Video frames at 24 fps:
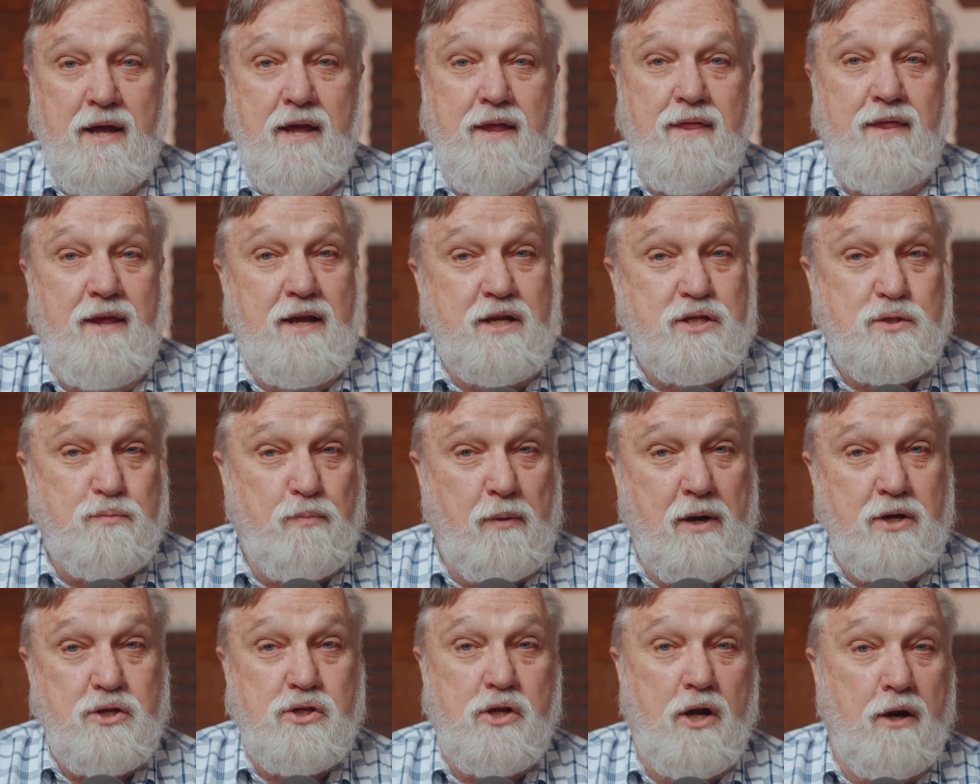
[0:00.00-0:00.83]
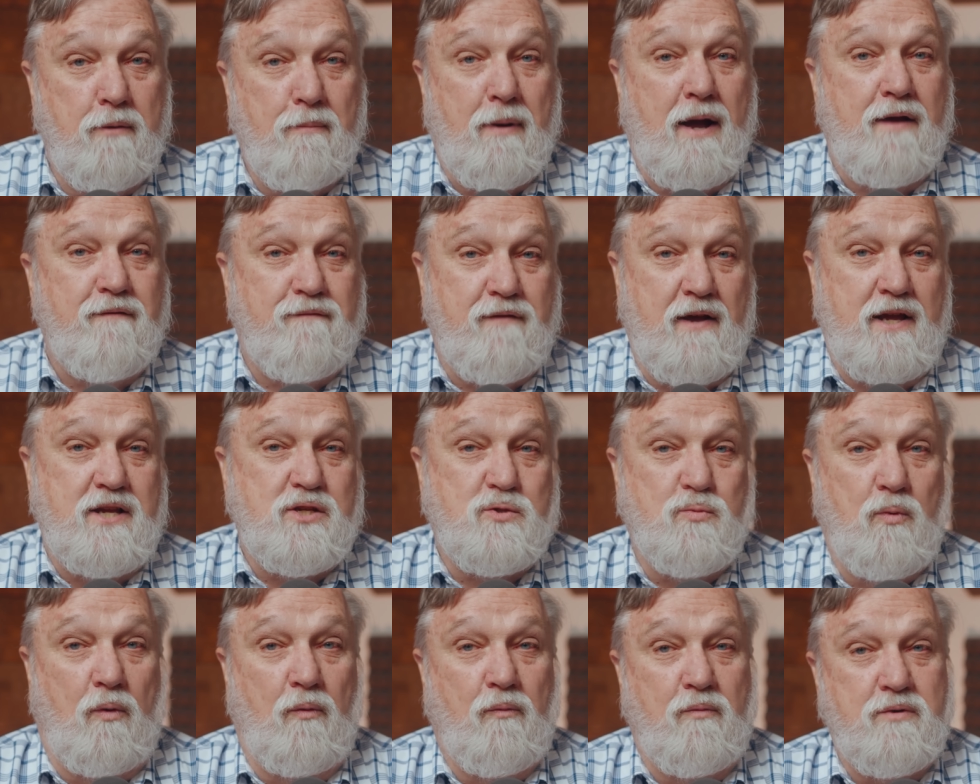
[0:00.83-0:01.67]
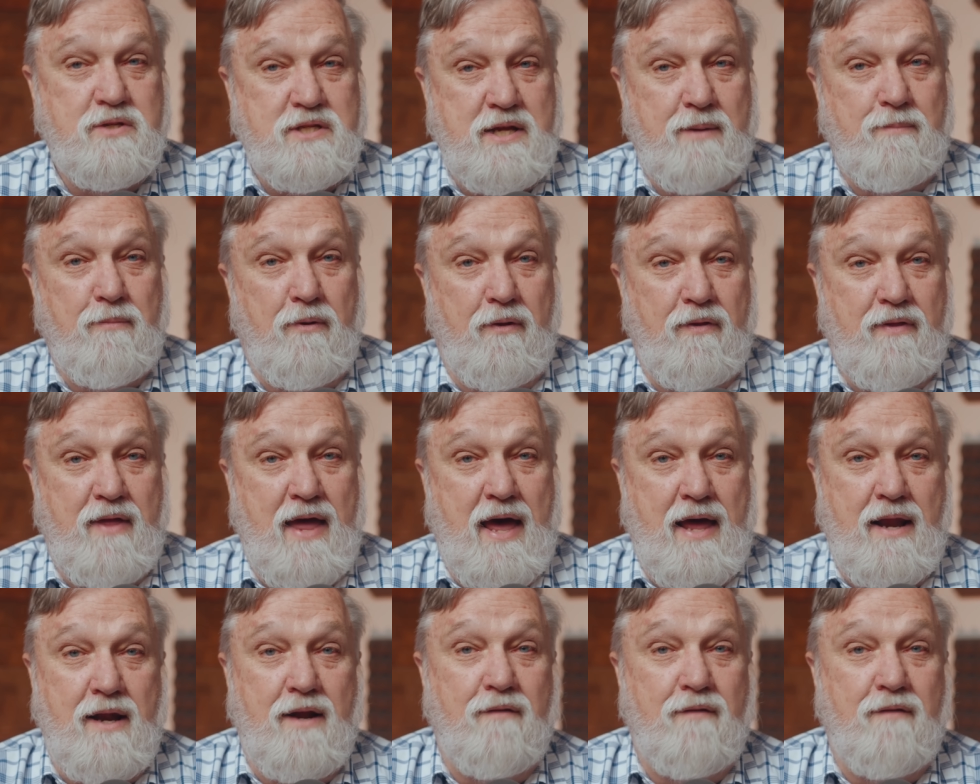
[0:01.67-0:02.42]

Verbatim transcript: the expression on my face will resemble that